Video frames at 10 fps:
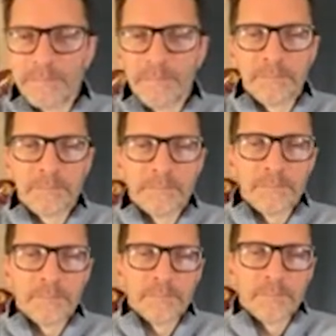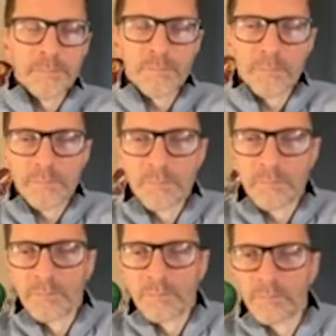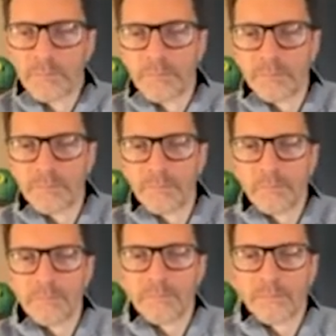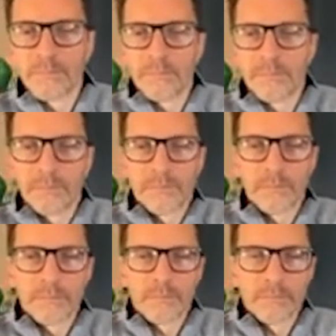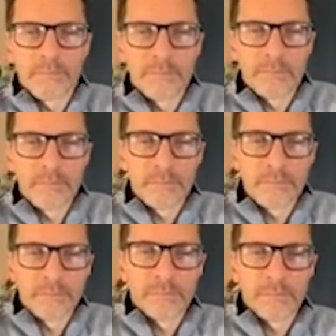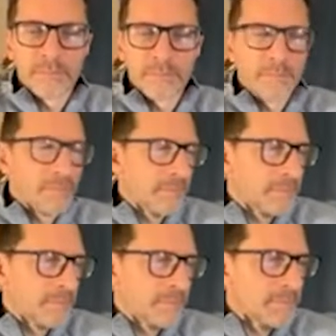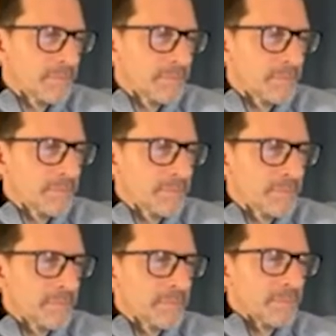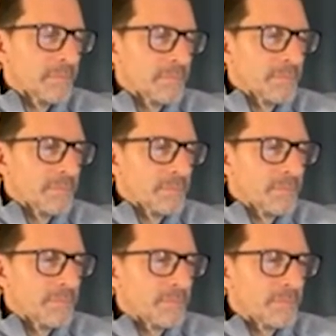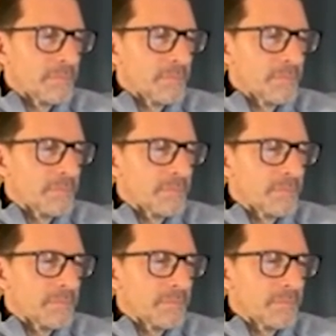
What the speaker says: No words are spoken by the person on screen.